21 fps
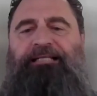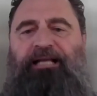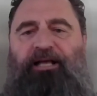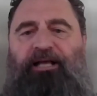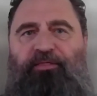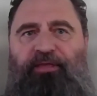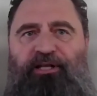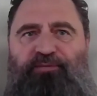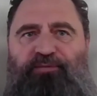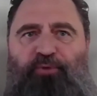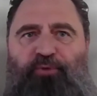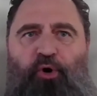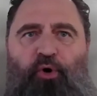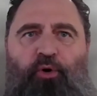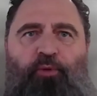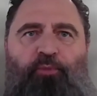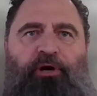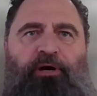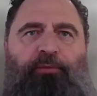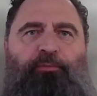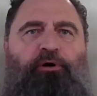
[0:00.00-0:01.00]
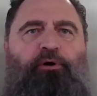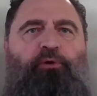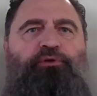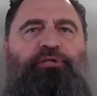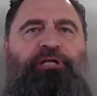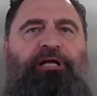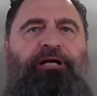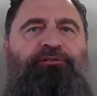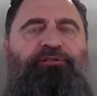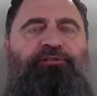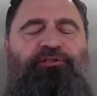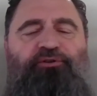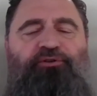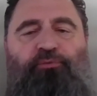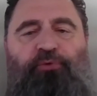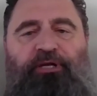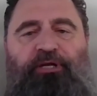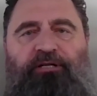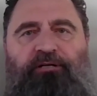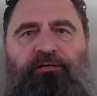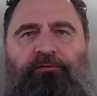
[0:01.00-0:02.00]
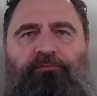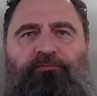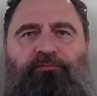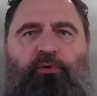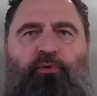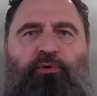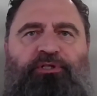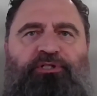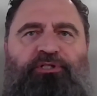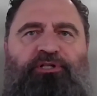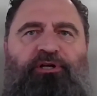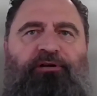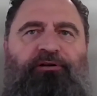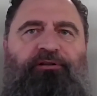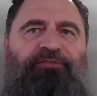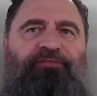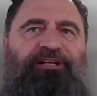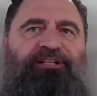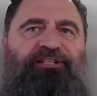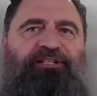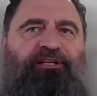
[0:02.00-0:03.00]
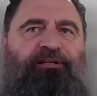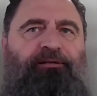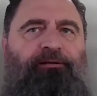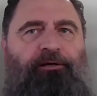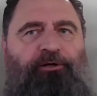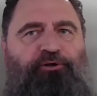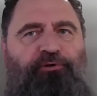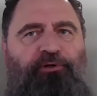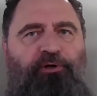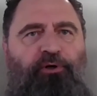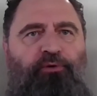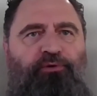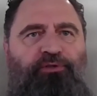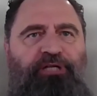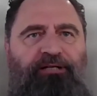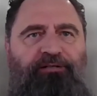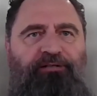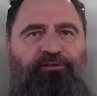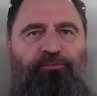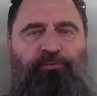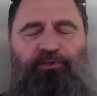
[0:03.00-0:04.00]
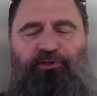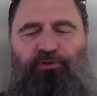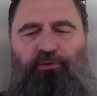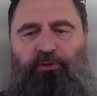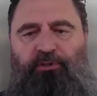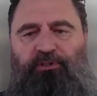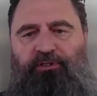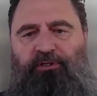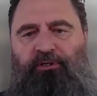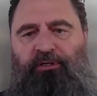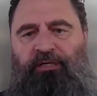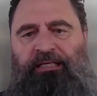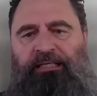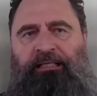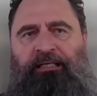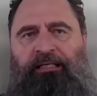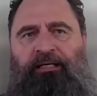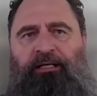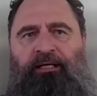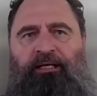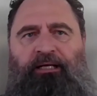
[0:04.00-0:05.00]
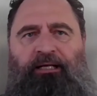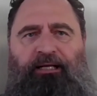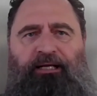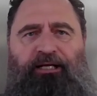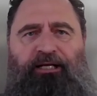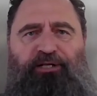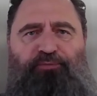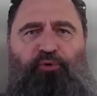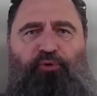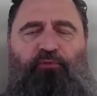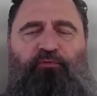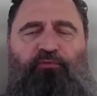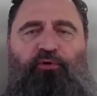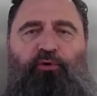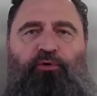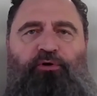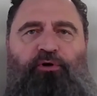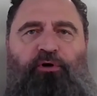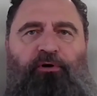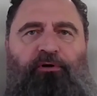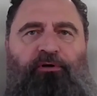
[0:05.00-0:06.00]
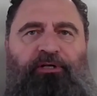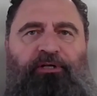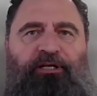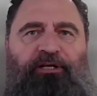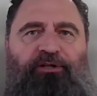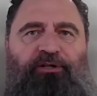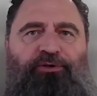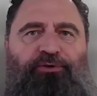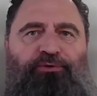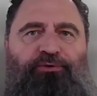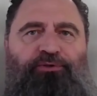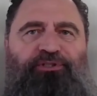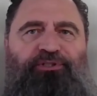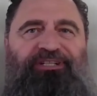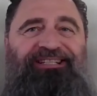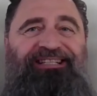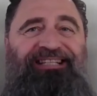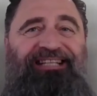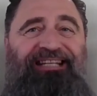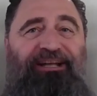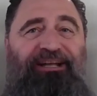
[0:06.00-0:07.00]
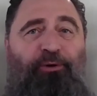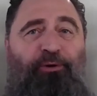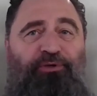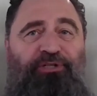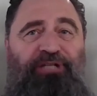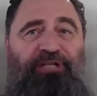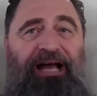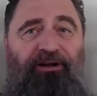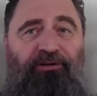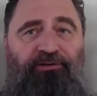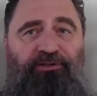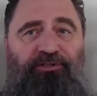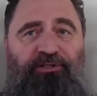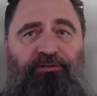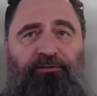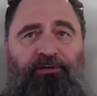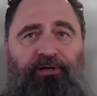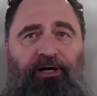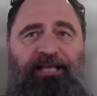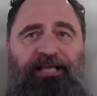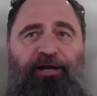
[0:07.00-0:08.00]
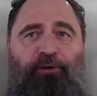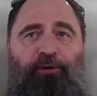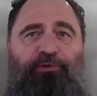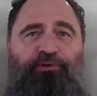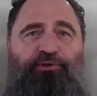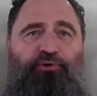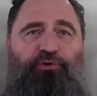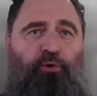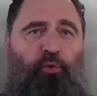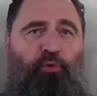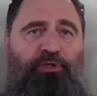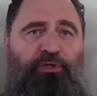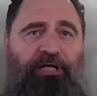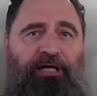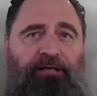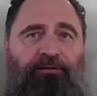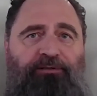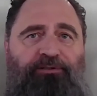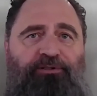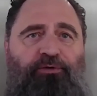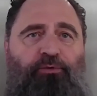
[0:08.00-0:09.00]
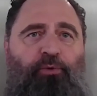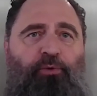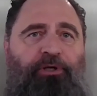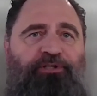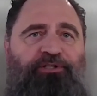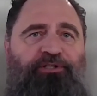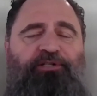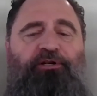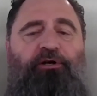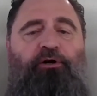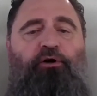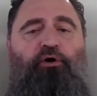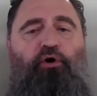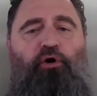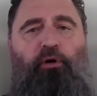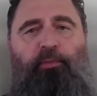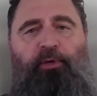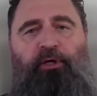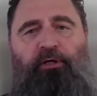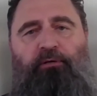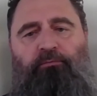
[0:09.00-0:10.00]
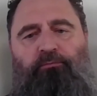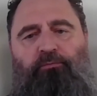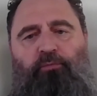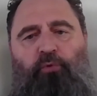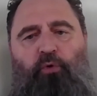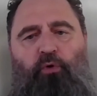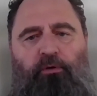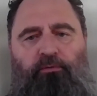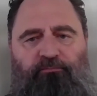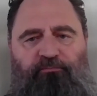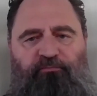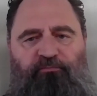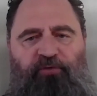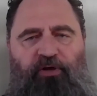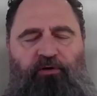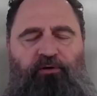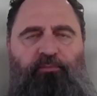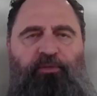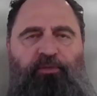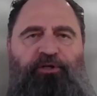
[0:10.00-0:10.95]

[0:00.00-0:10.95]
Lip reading: Yeah, thanks, Mo. Braemar Hotels is a REIT focused on investing in luxury hotels and resorts. Its portfolio currently includes 16 hotels. 10 are resort hotels, while 6 are urban or found in